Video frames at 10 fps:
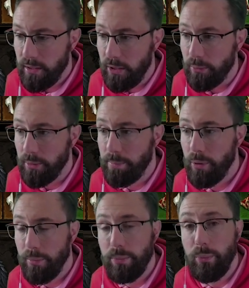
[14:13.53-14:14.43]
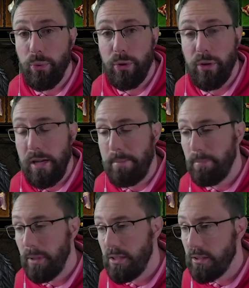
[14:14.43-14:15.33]
you want to pop Warcry
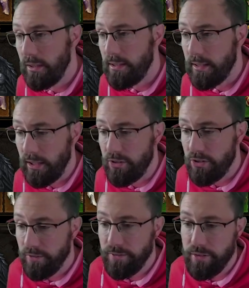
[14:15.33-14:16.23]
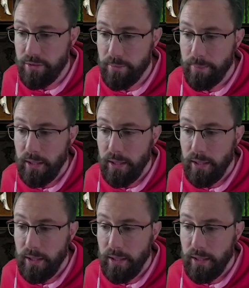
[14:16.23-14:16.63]
immediately to get your toughness up.